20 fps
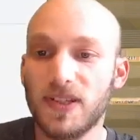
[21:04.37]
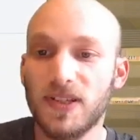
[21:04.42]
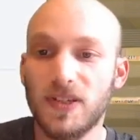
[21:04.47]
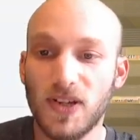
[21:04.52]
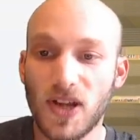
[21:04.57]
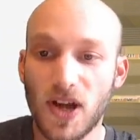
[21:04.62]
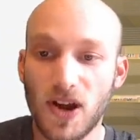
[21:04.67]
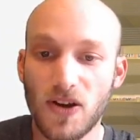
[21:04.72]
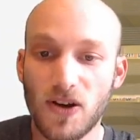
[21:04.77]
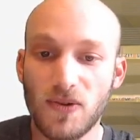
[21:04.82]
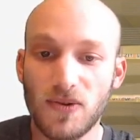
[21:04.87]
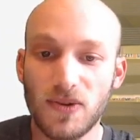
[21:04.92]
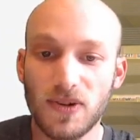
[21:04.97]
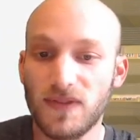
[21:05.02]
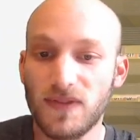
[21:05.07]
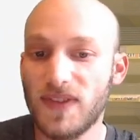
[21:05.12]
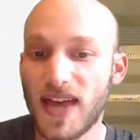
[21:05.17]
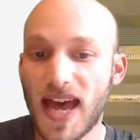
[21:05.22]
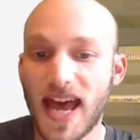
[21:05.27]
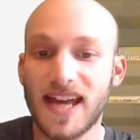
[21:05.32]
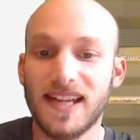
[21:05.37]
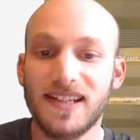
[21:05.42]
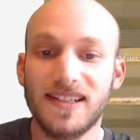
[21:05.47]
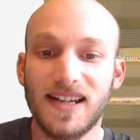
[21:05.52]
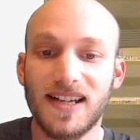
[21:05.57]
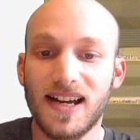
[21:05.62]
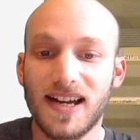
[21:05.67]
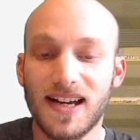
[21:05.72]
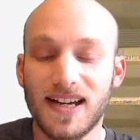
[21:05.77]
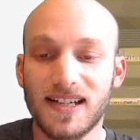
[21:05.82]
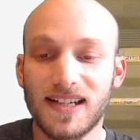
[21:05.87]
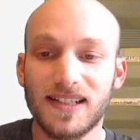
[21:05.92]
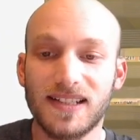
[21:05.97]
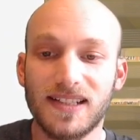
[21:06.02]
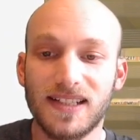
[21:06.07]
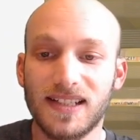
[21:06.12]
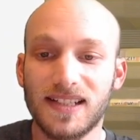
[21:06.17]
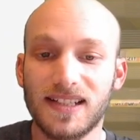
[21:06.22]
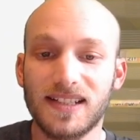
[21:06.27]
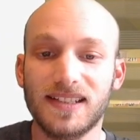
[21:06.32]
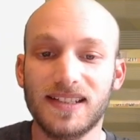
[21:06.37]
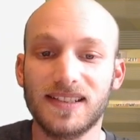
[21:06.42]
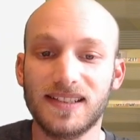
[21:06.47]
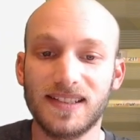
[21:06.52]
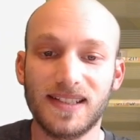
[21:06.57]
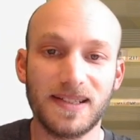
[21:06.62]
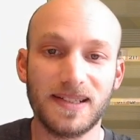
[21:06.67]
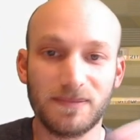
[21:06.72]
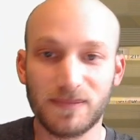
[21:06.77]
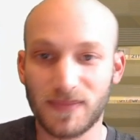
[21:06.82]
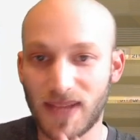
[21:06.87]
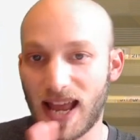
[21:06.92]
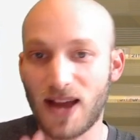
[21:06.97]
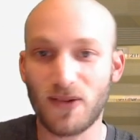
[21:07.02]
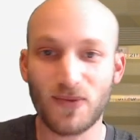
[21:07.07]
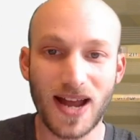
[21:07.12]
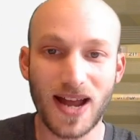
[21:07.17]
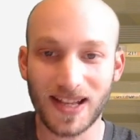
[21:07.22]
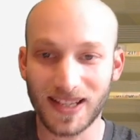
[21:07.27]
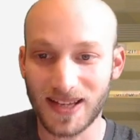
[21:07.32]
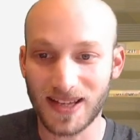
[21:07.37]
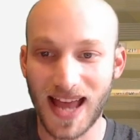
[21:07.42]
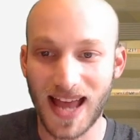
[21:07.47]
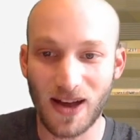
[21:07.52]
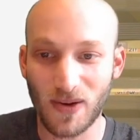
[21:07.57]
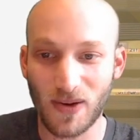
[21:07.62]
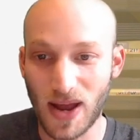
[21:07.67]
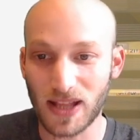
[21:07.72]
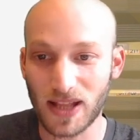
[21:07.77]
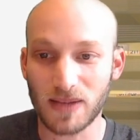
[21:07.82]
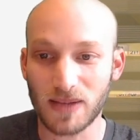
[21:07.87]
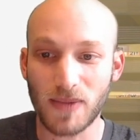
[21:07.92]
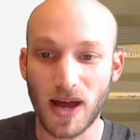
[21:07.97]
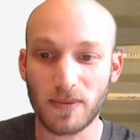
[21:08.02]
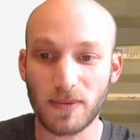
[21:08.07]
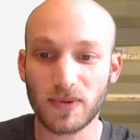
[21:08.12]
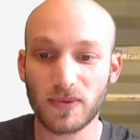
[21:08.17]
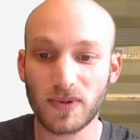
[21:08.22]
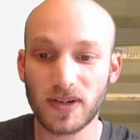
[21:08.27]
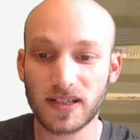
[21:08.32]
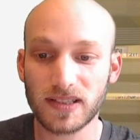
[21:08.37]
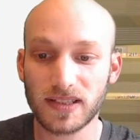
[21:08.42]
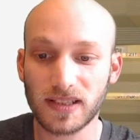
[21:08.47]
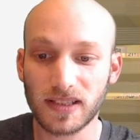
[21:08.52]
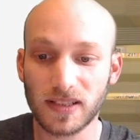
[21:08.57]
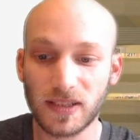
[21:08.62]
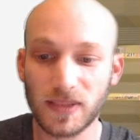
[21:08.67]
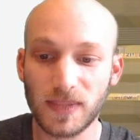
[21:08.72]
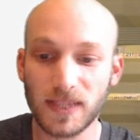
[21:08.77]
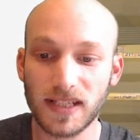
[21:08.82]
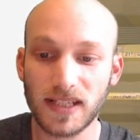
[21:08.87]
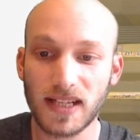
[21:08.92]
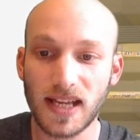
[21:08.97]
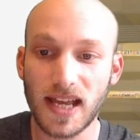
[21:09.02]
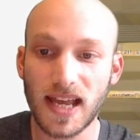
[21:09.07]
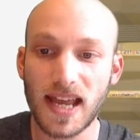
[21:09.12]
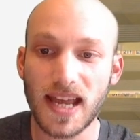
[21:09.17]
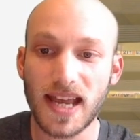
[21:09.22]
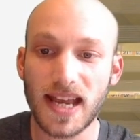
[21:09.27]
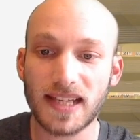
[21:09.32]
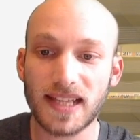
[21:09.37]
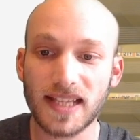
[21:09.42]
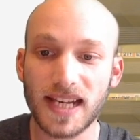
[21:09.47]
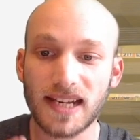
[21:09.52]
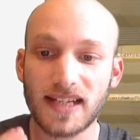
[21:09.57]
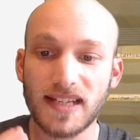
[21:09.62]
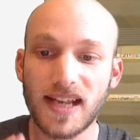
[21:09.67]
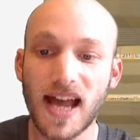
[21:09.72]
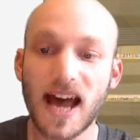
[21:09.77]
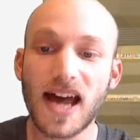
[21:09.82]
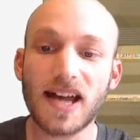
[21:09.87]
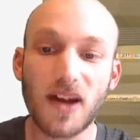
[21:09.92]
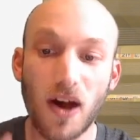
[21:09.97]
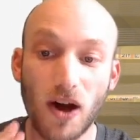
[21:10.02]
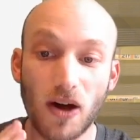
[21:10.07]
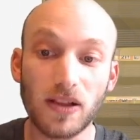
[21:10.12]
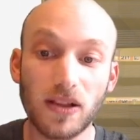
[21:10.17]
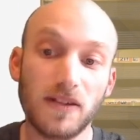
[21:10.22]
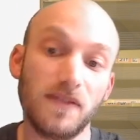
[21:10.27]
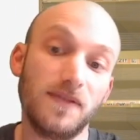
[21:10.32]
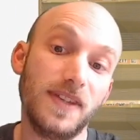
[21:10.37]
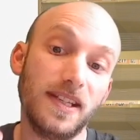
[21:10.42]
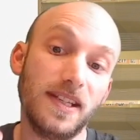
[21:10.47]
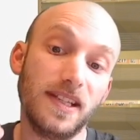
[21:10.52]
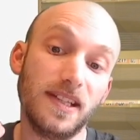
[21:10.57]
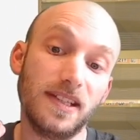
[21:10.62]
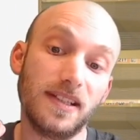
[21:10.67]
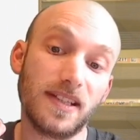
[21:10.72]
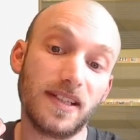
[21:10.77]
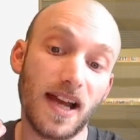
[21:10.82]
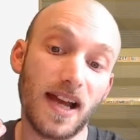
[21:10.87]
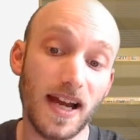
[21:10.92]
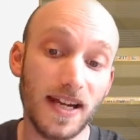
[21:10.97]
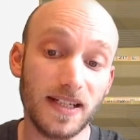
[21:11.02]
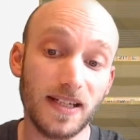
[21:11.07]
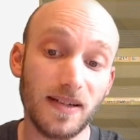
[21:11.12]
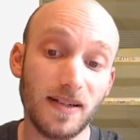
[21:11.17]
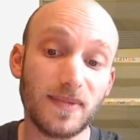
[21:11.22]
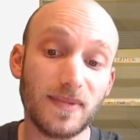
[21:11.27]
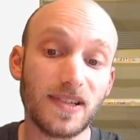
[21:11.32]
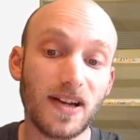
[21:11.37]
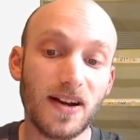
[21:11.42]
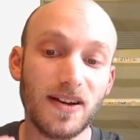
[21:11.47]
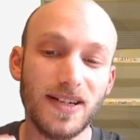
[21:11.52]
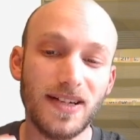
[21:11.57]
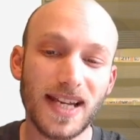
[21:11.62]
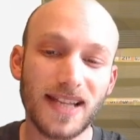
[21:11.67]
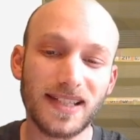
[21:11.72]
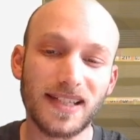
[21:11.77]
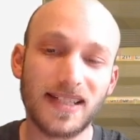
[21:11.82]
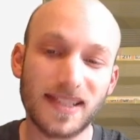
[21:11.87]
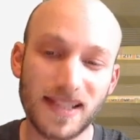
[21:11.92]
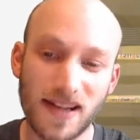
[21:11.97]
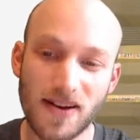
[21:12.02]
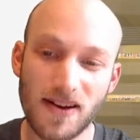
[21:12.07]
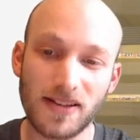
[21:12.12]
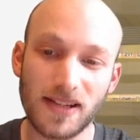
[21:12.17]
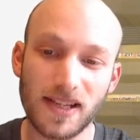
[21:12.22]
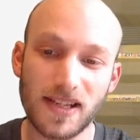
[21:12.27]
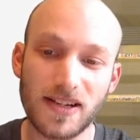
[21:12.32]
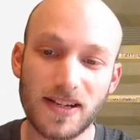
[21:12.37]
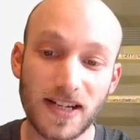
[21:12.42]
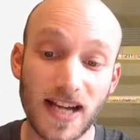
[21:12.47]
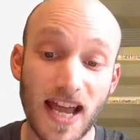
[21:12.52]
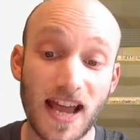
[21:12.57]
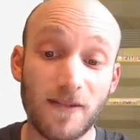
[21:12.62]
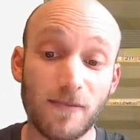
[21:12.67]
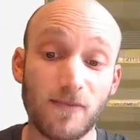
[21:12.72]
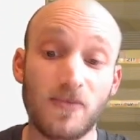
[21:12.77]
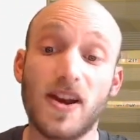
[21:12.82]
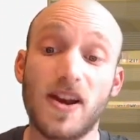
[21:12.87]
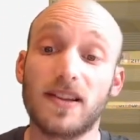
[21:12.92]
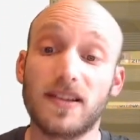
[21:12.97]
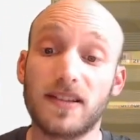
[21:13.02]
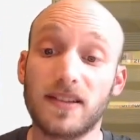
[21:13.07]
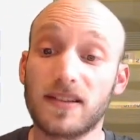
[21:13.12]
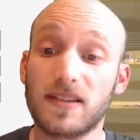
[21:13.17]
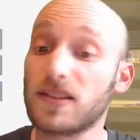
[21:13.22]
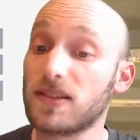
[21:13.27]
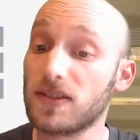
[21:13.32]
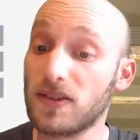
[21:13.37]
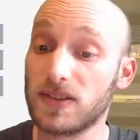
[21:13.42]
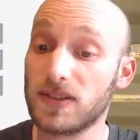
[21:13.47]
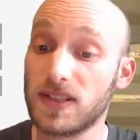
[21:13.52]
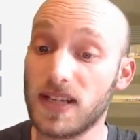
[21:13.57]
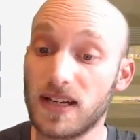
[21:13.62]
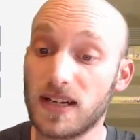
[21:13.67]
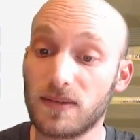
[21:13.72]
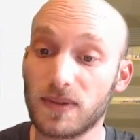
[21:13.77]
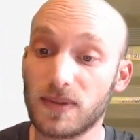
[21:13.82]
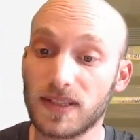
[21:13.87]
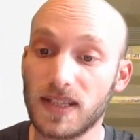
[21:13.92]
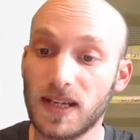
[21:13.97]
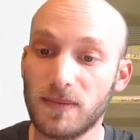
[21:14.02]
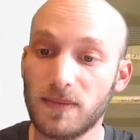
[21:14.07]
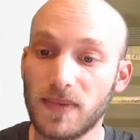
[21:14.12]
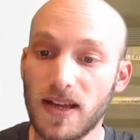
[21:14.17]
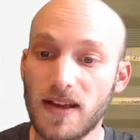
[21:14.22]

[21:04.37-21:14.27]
to know that how Alibaba works a little bit, is that not all of these items are necessarily going to have prices associated with them.